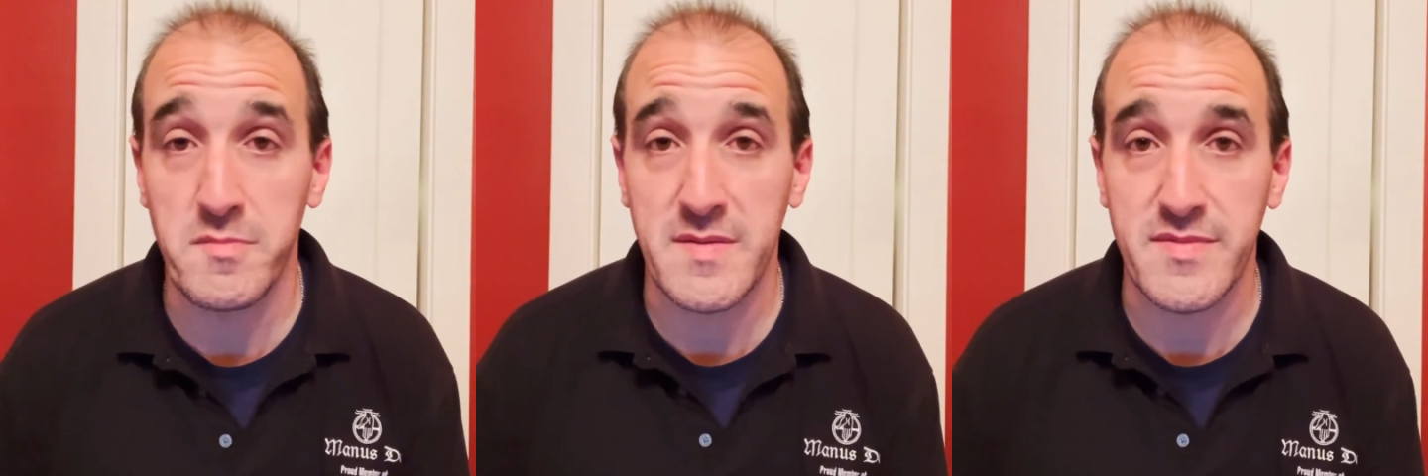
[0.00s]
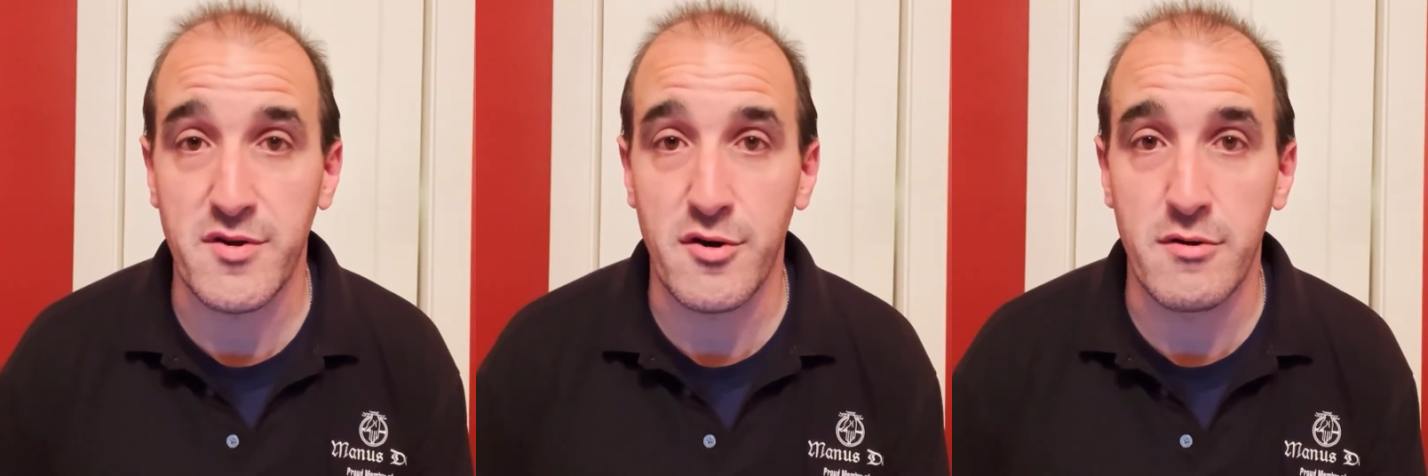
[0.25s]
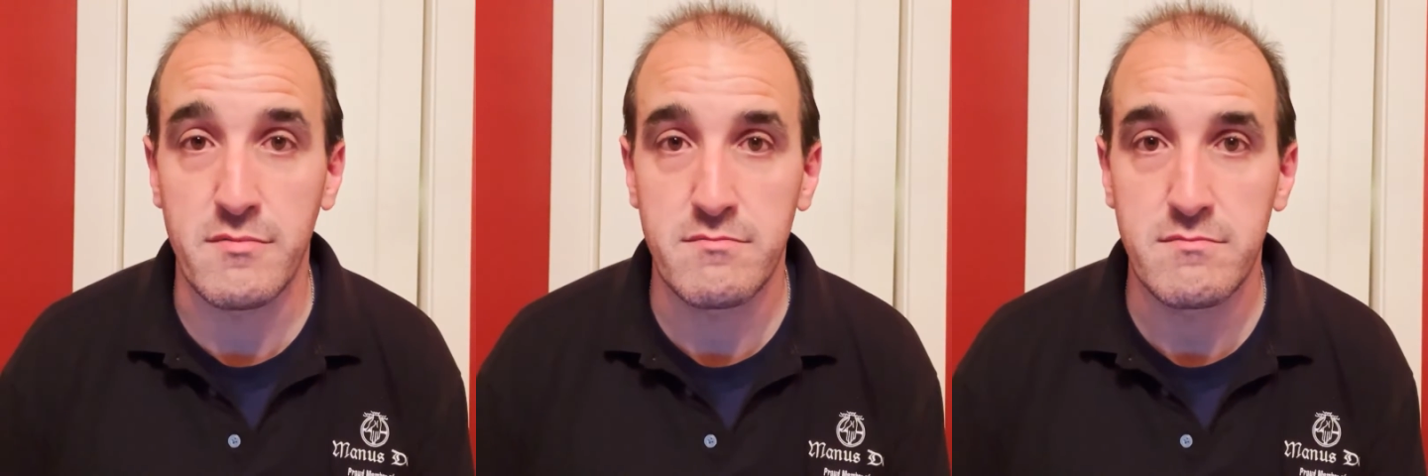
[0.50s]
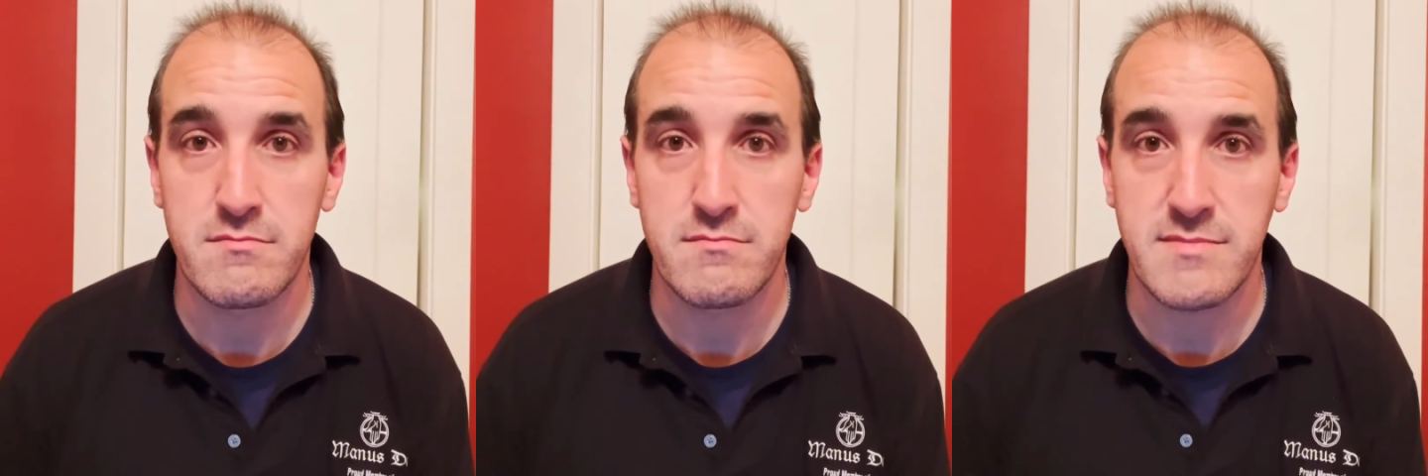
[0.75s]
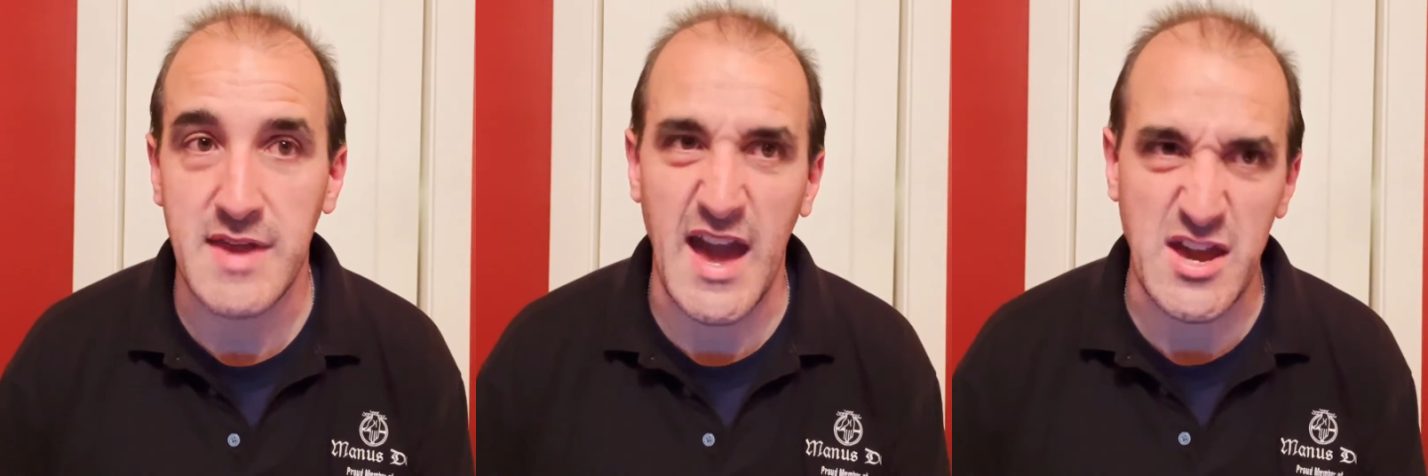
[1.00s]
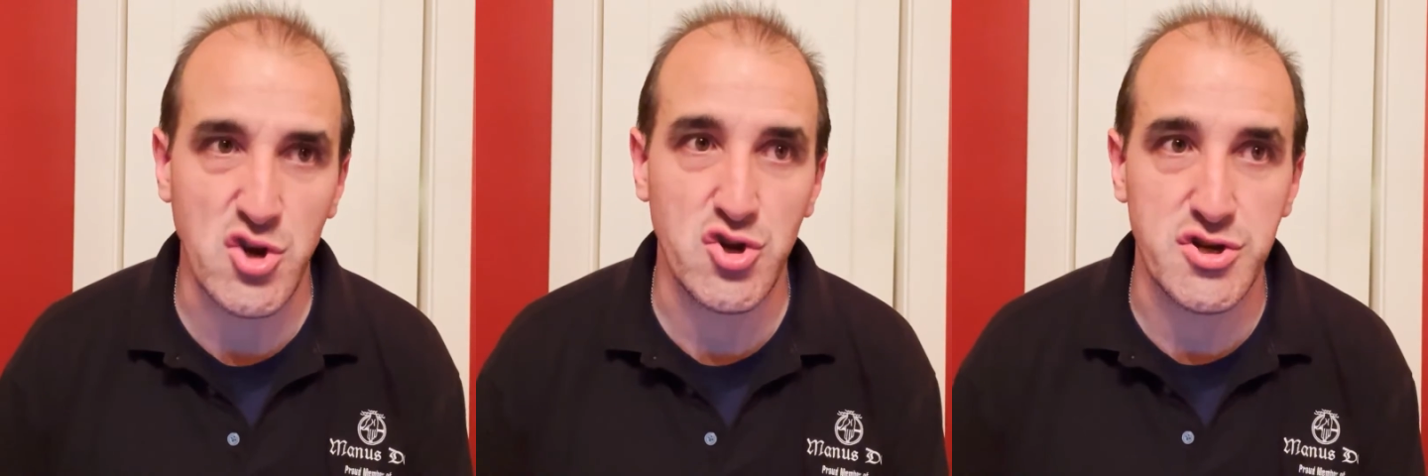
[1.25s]
computer, yeah,
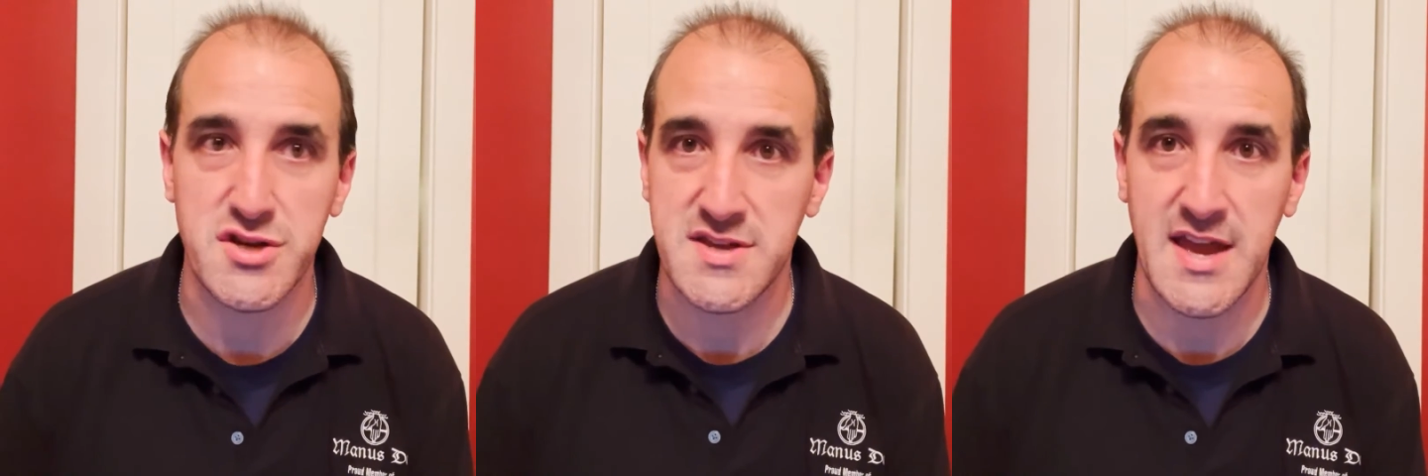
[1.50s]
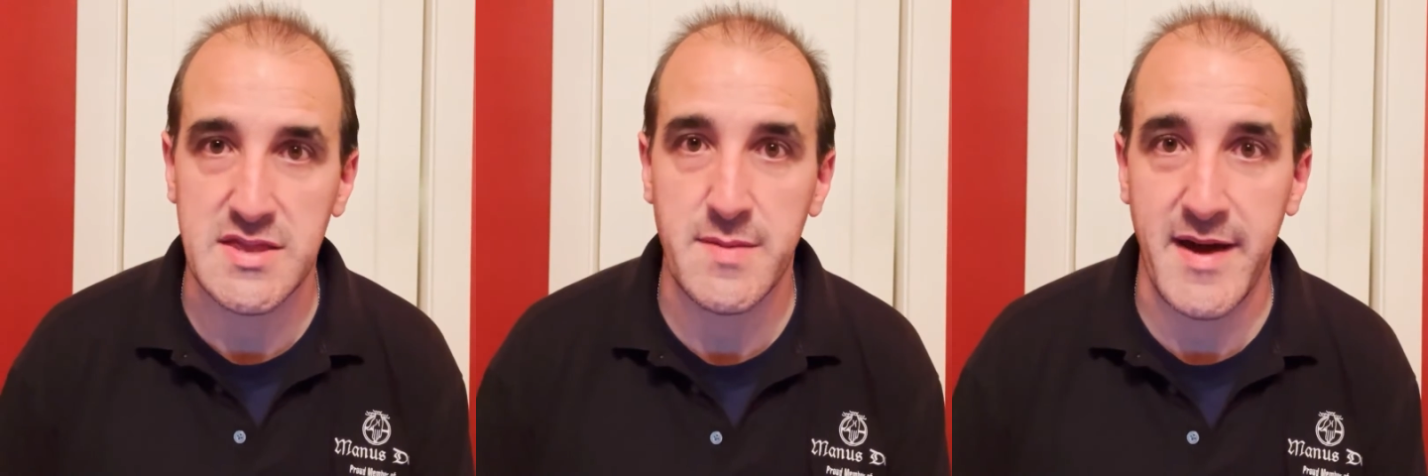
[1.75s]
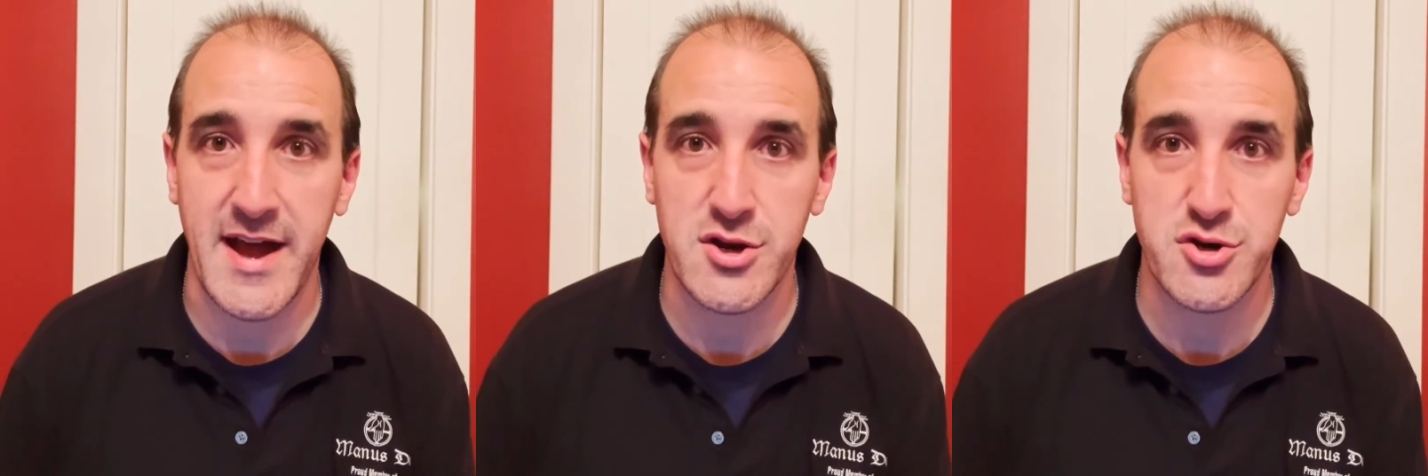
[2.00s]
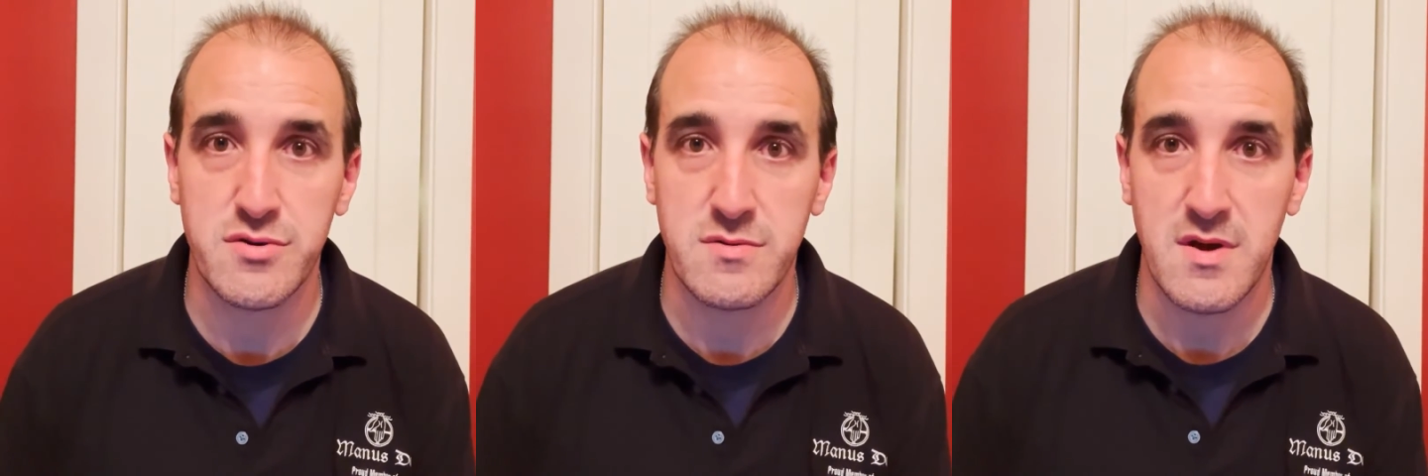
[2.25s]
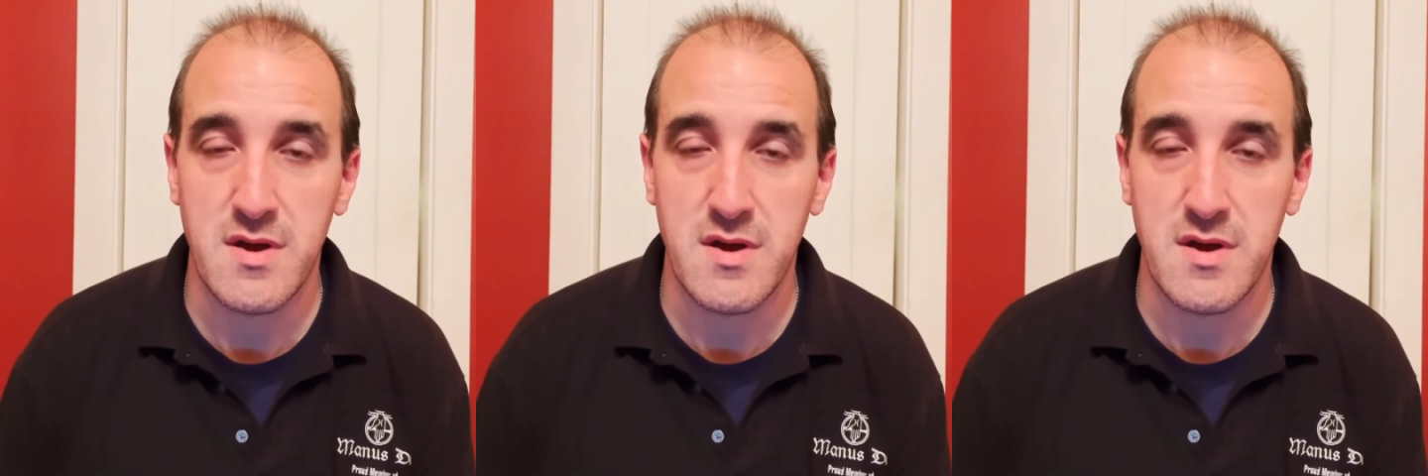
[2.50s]
you should just get the patch.